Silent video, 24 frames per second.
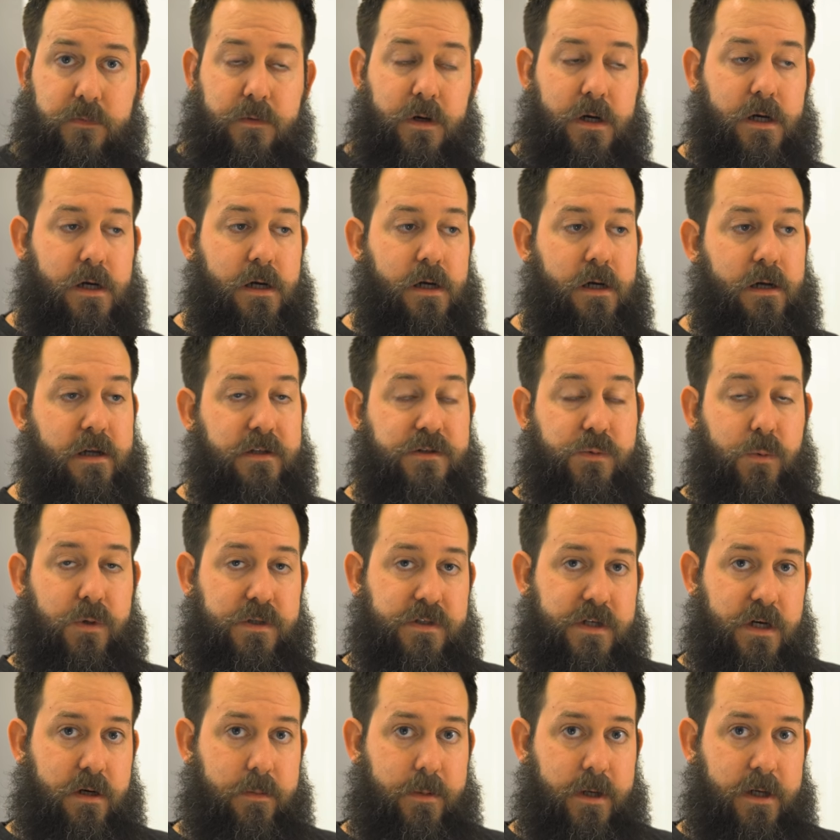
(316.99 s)
Uh, it's one
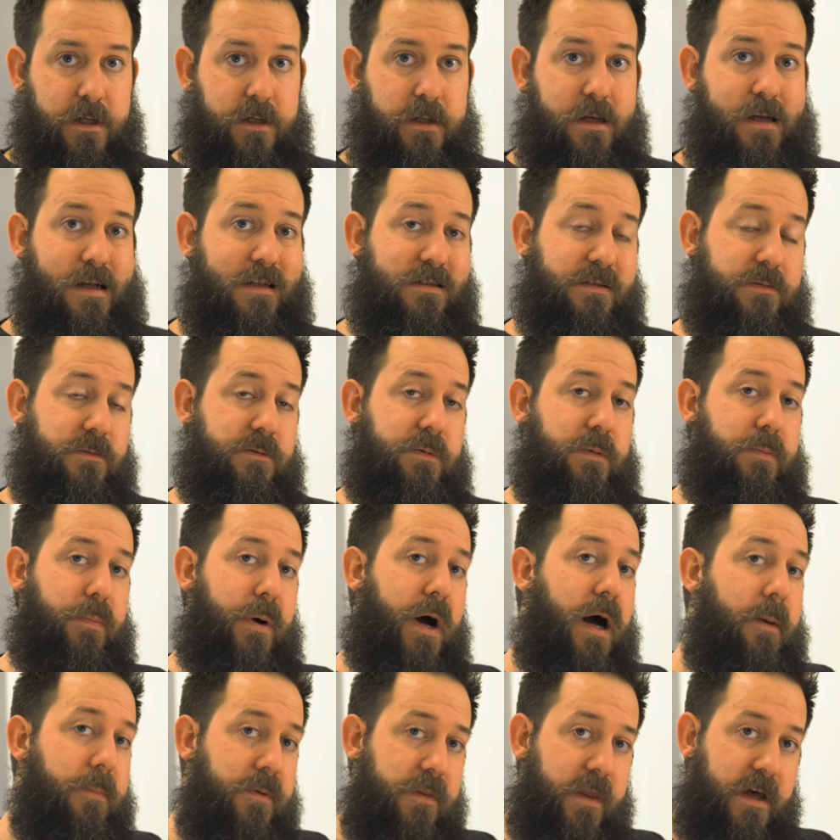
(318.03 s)
terabyte. So I'm gonna be
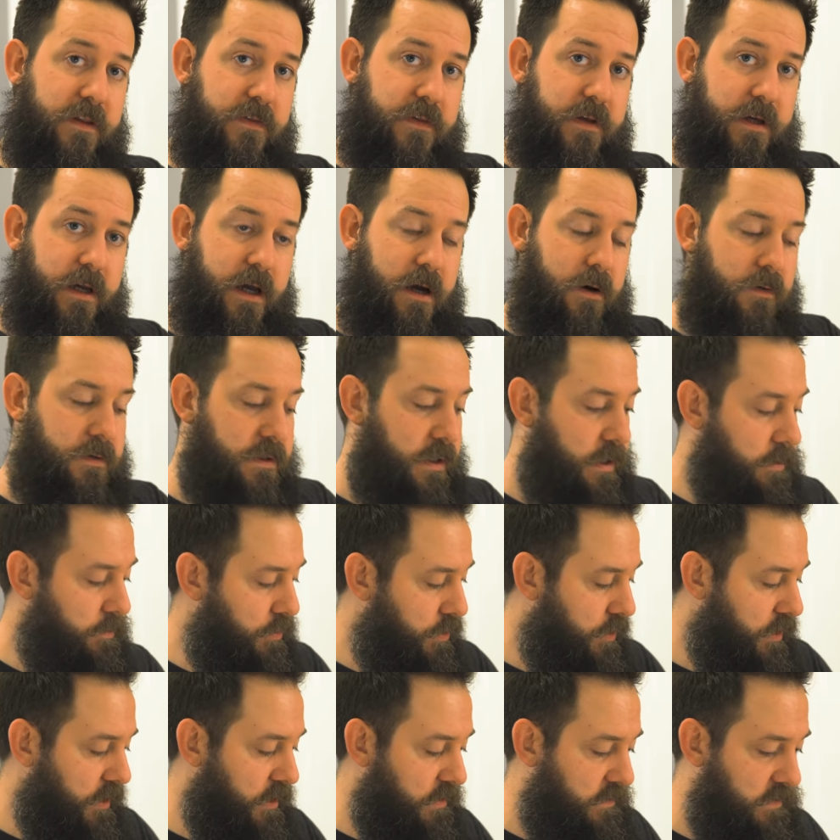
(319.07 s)
popping that thing out and
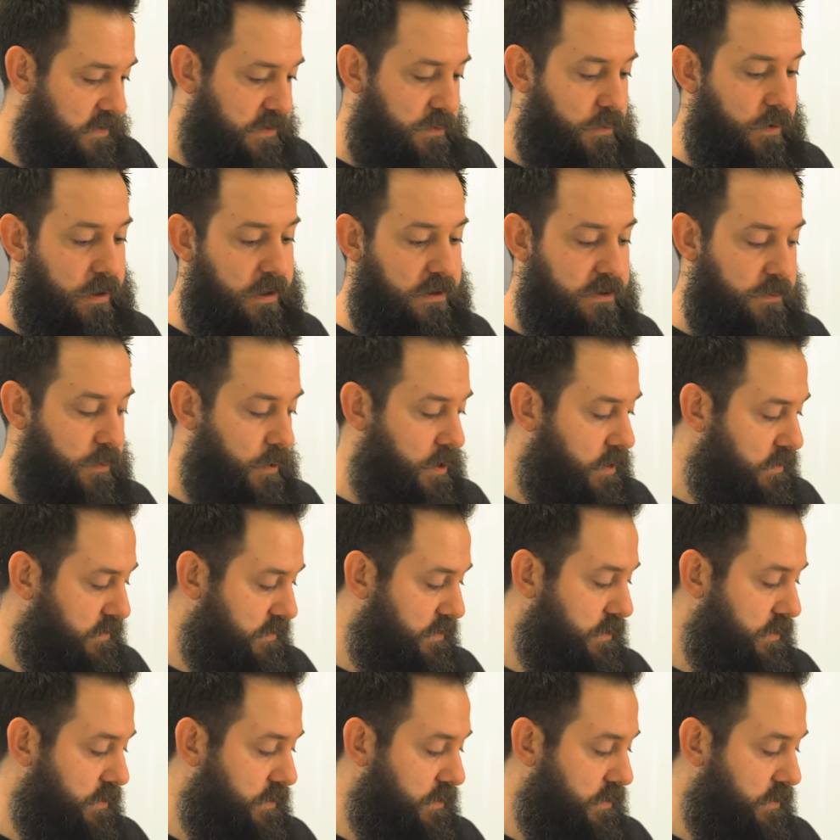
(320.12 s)
putting it in this rig as well.